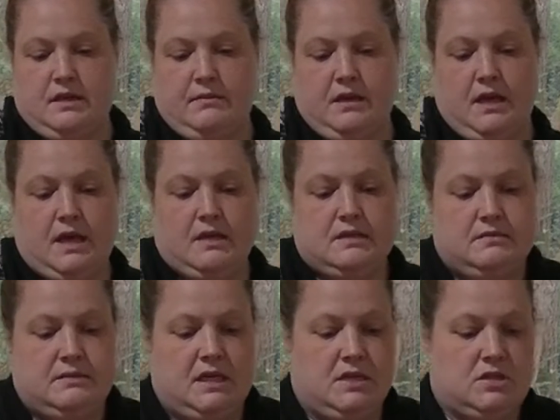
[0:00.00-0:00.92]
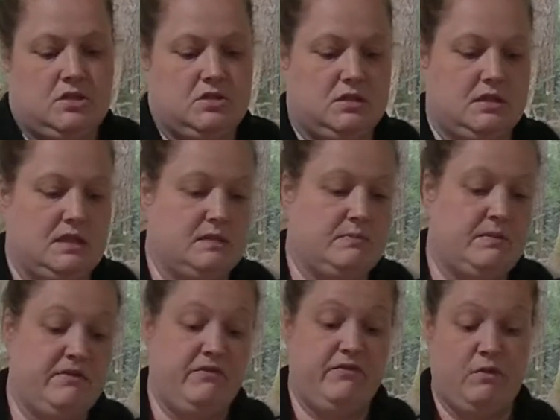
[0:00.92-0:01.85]
I'm going to add some texture to these
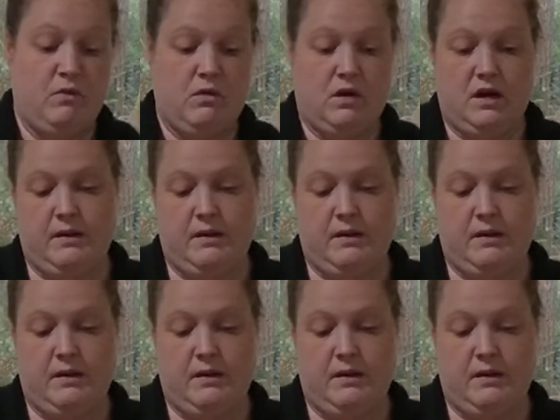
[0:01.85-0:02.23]
before